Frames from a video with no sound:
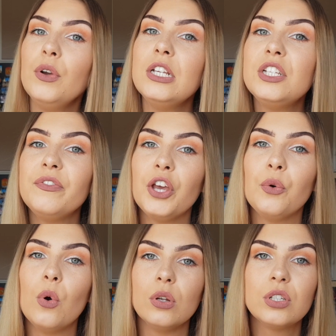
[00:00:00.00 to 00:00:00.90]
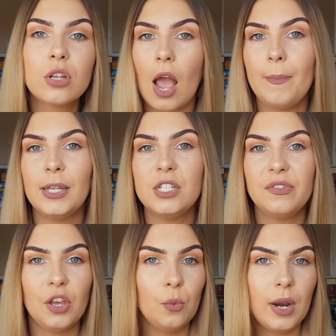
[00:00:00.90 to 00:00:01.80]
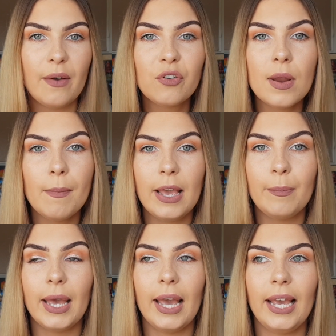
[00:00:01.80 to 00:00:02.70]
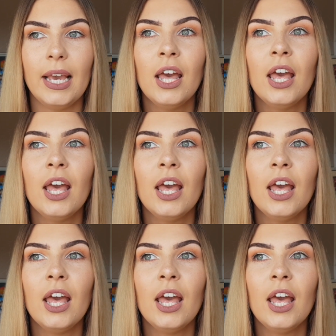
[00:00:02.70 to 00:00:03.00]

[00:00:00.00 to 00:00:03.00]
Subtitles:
interview or Skype interview, whatever it may be